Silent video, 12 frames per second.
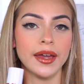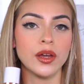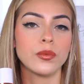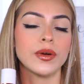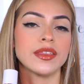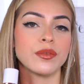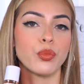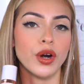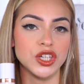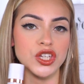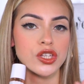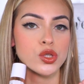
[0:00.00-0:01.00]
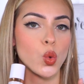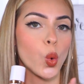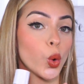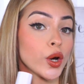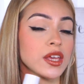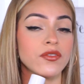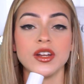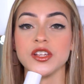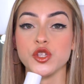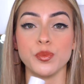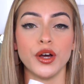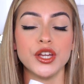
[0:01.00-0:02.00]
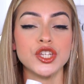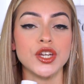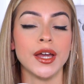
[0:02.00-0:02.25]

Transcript: it with brushes or even a sponge.